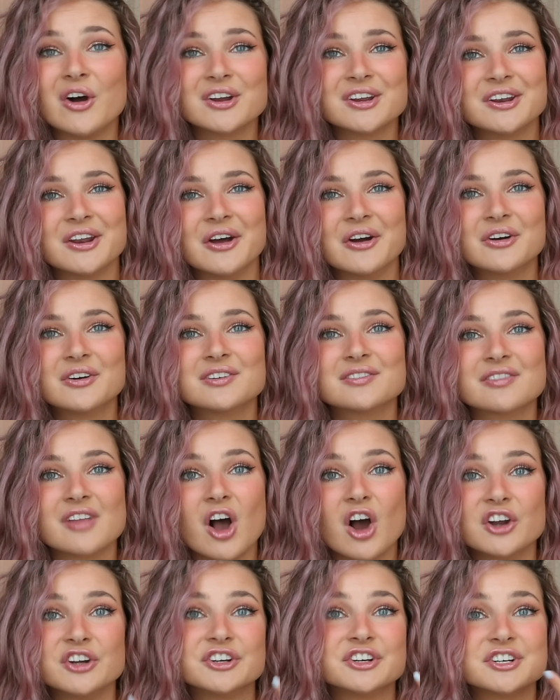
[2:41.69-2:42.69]
you know,
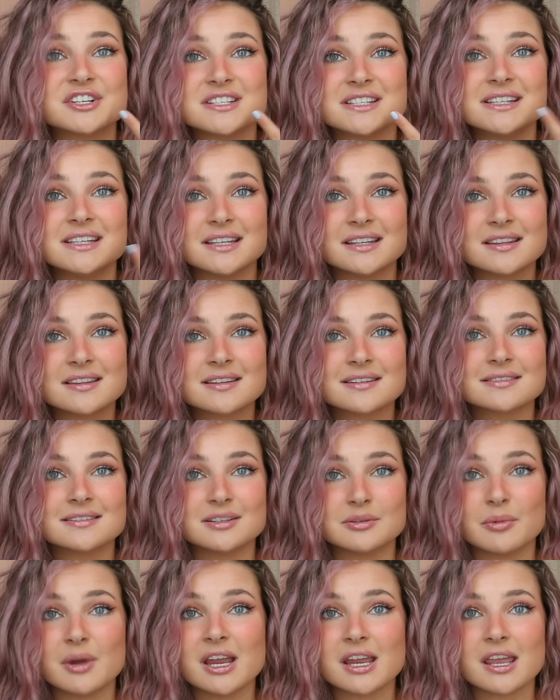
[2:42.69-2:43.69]
on your teeth
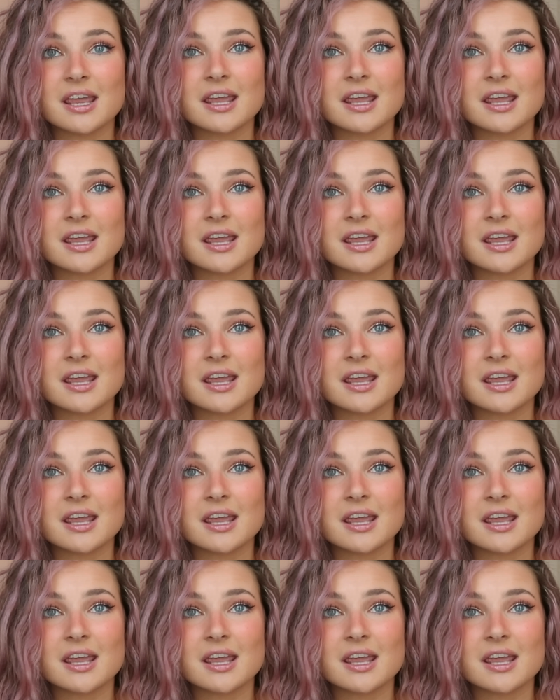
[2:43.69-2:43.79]
in my